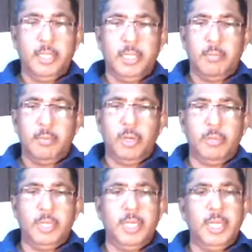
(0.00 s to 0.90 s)
The
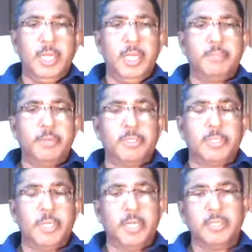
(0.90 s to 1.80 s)
moment a
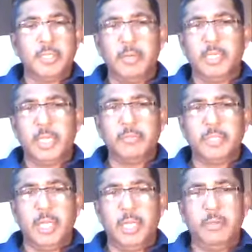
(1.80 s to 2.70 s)
person, several
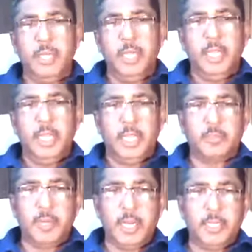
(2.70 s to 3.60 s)
times I have
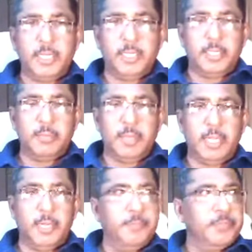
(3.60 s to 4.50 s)
explained this in
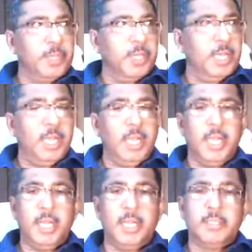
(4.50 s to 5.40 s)
my
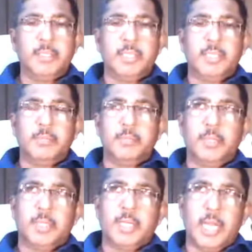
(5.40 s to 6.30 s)
uh,
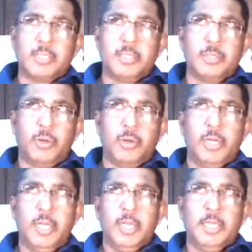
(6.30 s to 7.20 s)
classes on
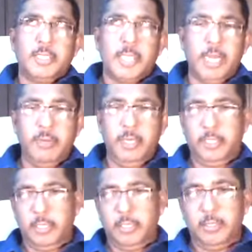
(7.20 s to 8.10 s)

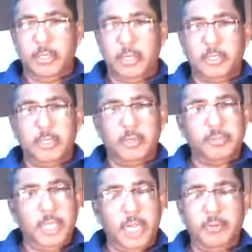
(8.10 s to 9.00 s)
salvation, doctrine of
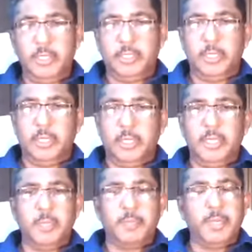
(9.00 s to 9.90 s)
salvation.
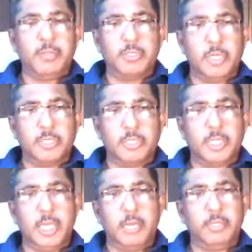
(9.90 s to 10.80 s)
In the previous lessons,
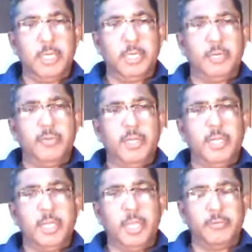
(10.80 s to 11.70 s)
I have taken
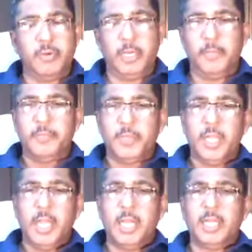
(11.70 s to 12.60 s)
very carefully,
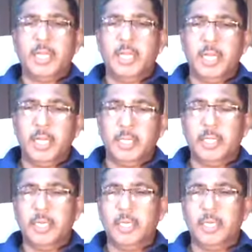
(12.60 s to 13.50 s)
and in a detail,